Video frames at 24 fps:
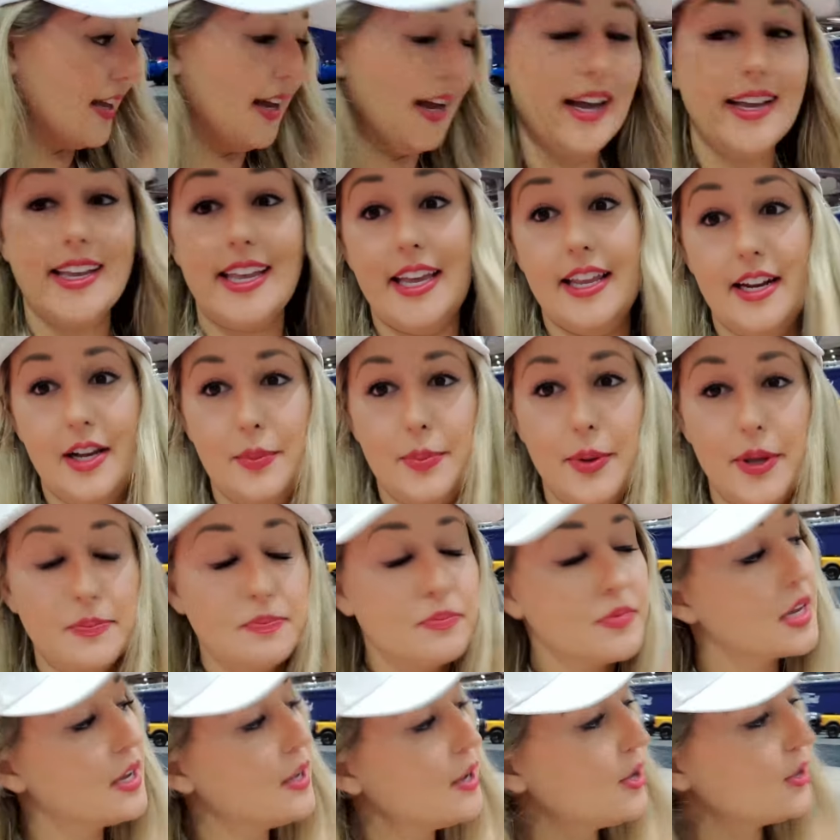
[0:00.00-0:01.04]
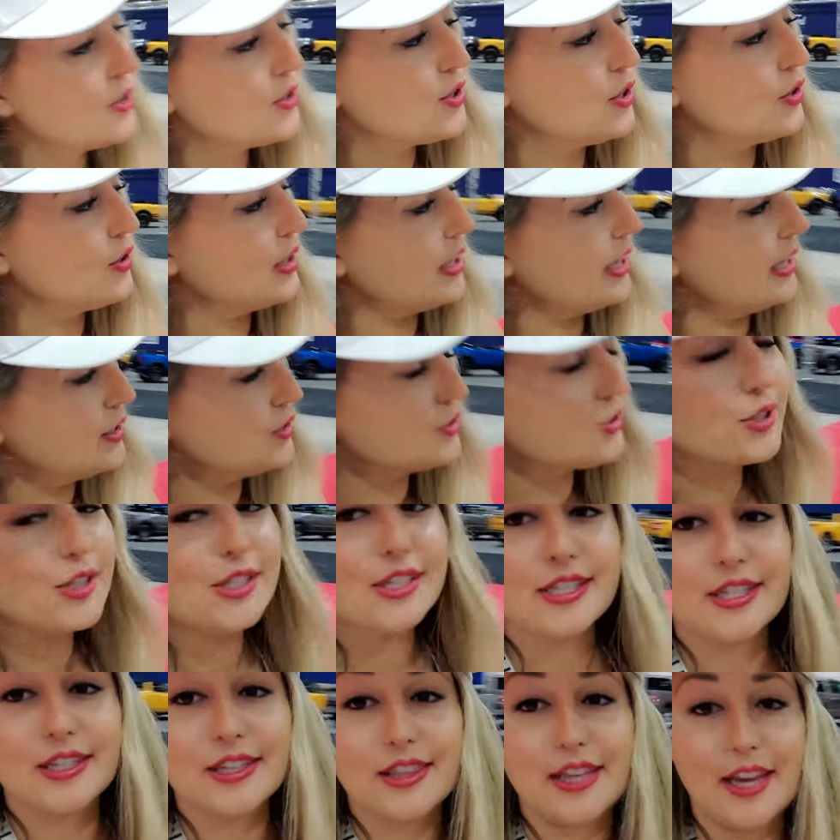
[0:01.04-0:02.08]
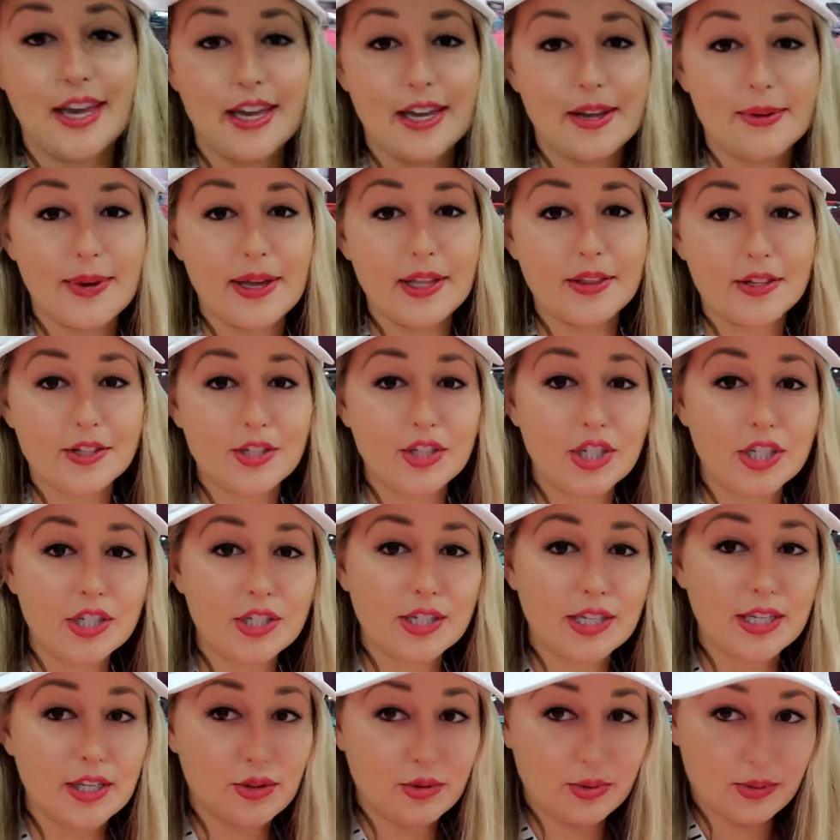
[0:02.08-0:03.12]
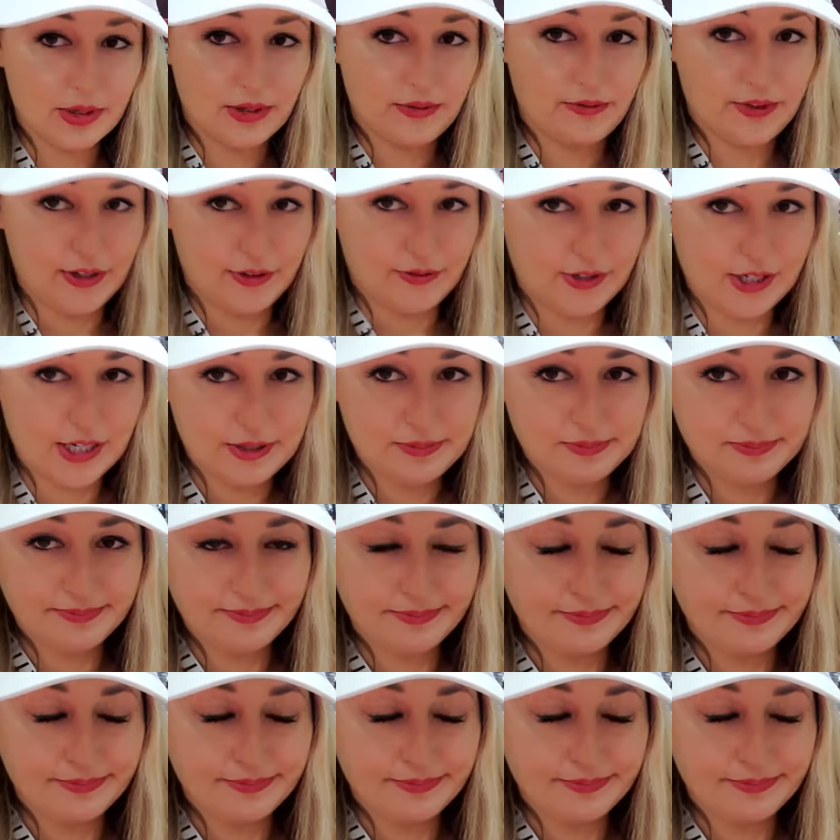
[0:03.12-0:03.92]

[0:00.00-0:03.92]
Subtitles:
I can't help it. So the interesting thing about the GT350,